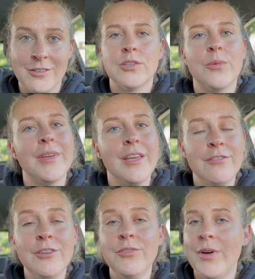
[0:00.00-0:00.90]
So
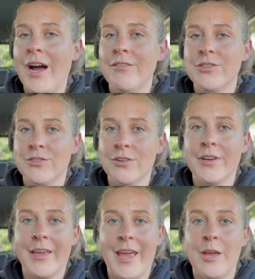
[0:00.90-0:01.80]
even if you have a
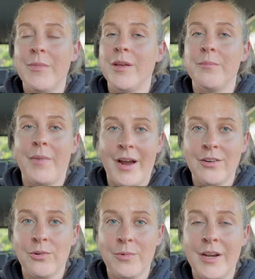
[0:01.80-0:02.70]
certain game in
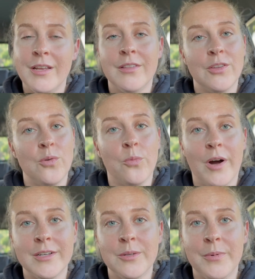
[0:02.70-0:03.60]
mind already that you
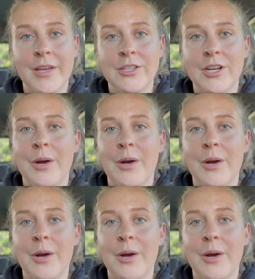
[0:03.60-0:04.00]
want to pitch,